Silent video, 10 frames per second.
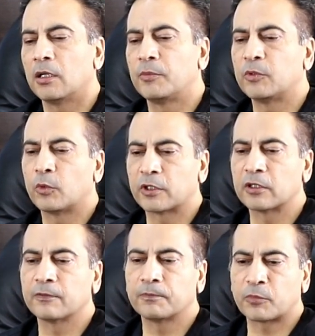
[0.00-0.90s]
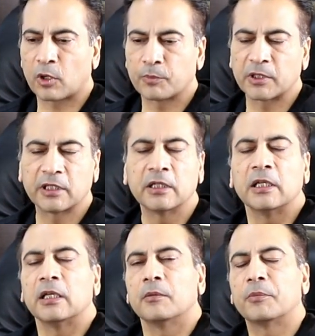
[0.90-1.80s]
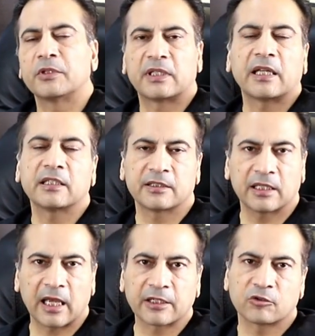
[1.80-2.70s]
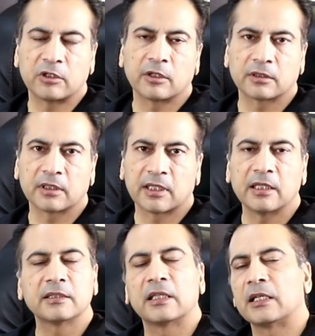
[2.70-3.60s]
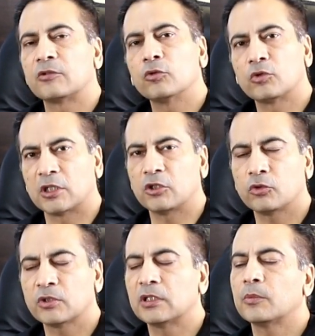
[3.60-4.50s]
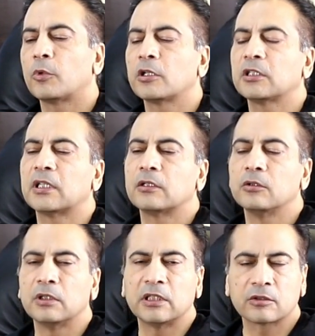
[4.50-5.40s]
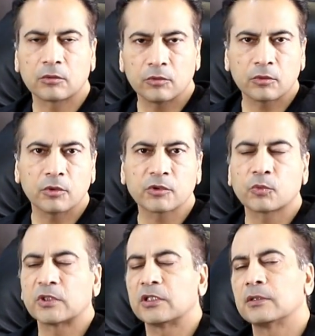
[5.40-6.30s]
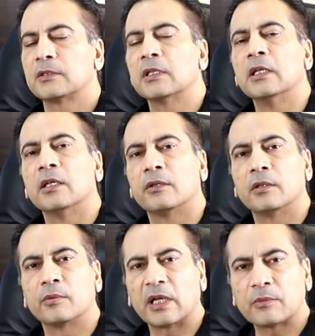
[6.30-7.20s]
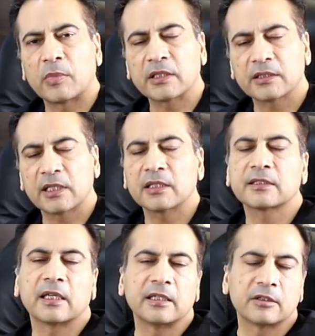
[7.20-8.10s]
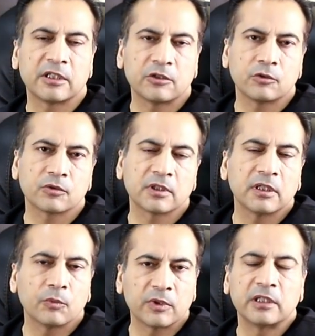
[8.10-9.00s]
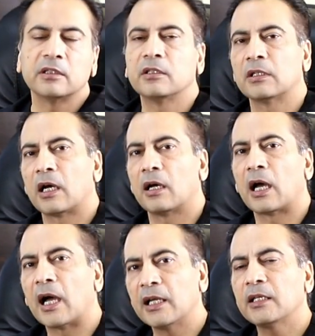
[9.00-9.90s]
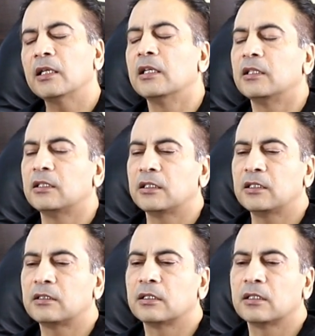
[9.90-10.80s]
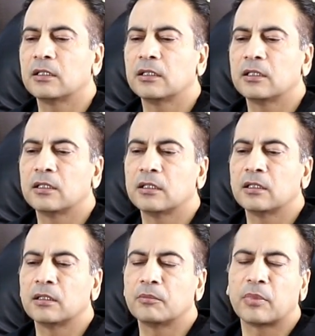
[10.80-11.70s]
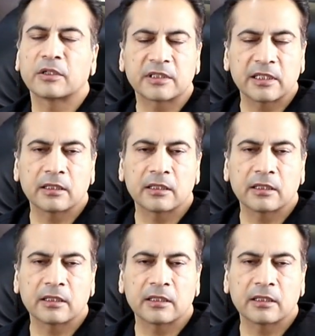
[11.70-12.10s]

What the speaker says: be working properly. But that is actually not the case. There are two tissues in the body that needs glucose, which is the red blood cells, and tissues within the eye need blood